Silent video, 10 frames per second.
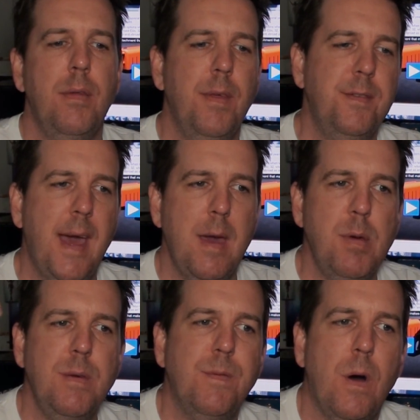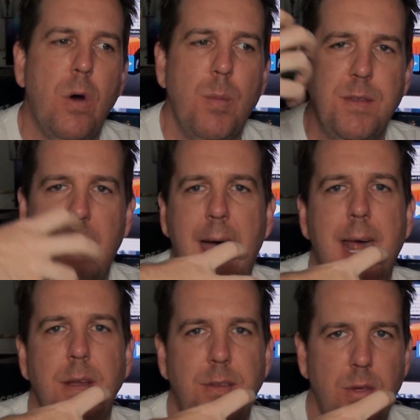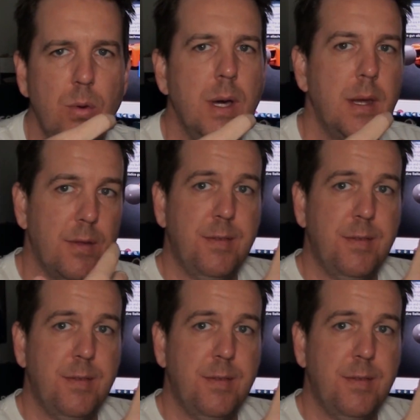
this AB foam is added to it,